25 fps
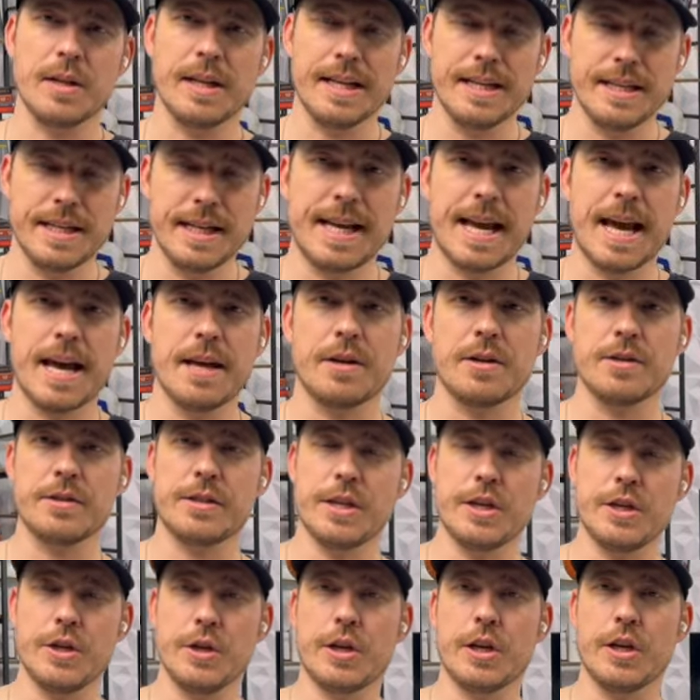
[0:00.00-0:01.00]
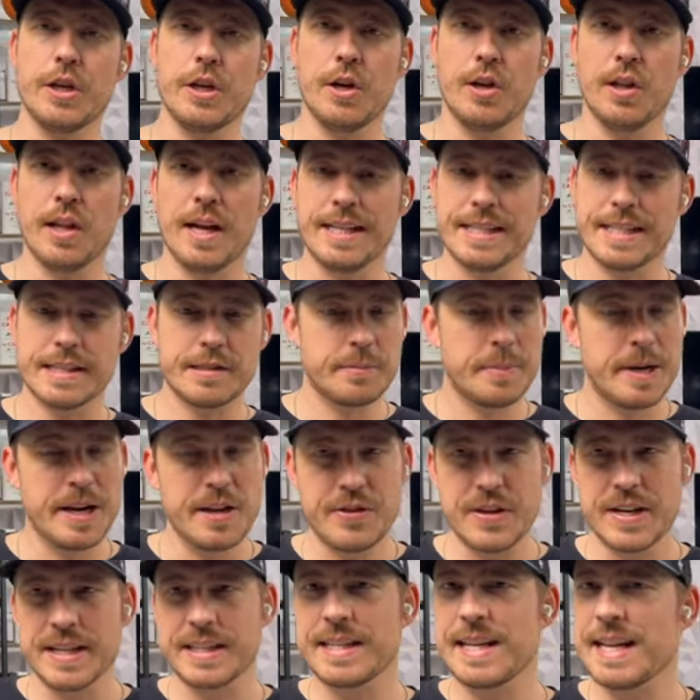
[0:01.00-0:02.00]
indicators that you can utilize. Everybody
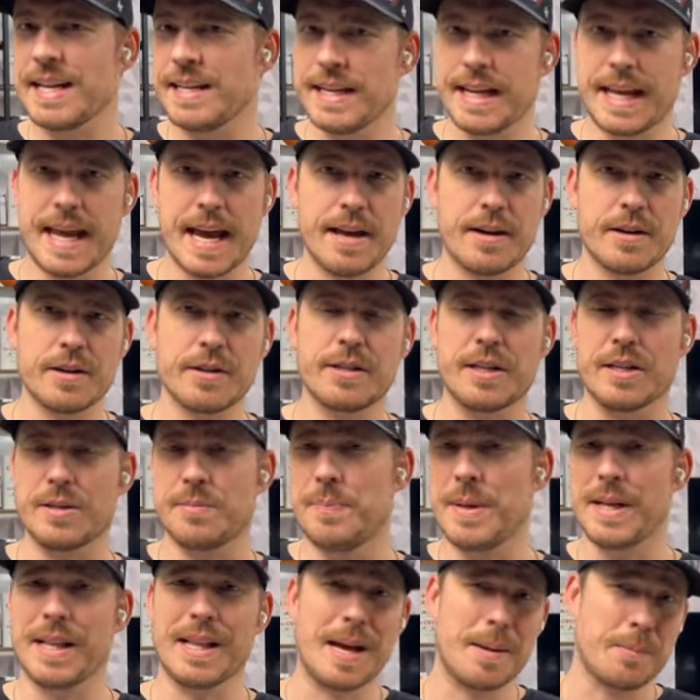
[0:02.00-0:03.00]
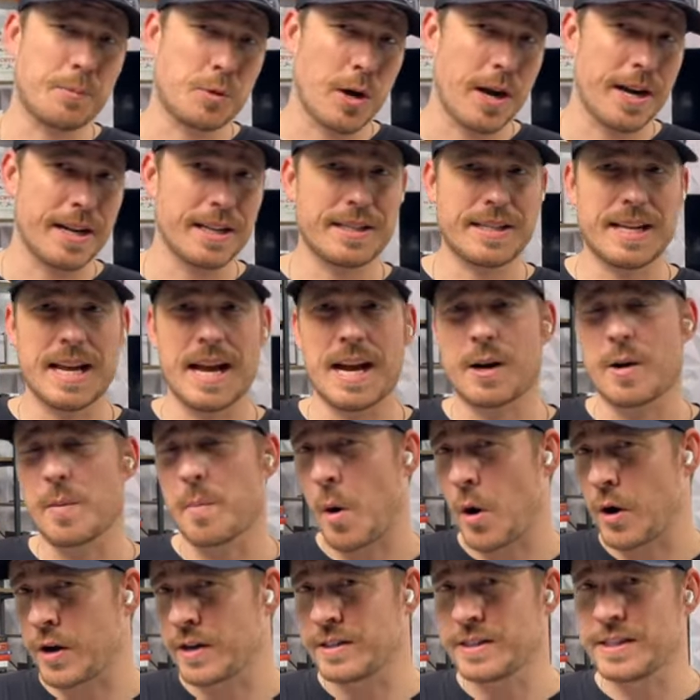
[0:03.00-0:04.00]
thinks indicators is BitLab Trading Stack or
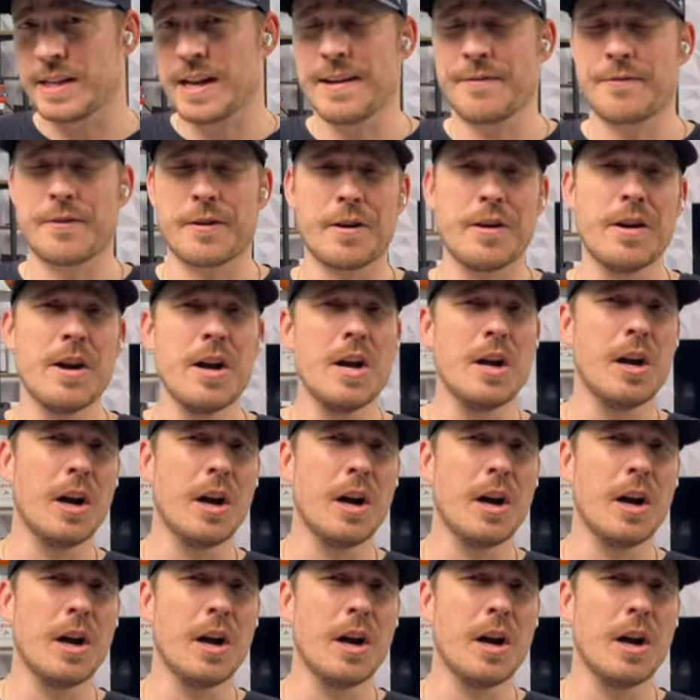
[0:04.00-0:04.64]
Market Cipher